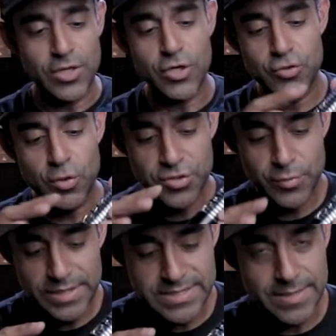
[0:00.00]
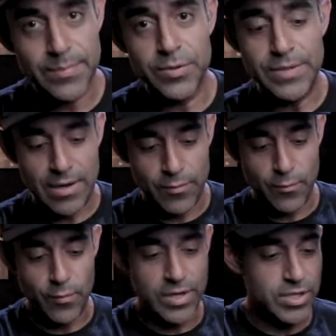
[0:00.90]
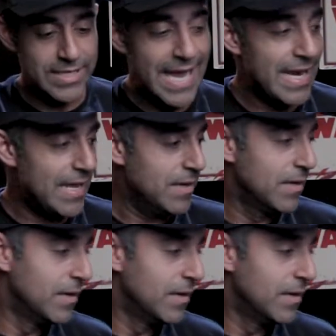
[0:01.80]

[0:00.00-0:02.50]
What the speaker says: the controls are really simple. Now, when you get it,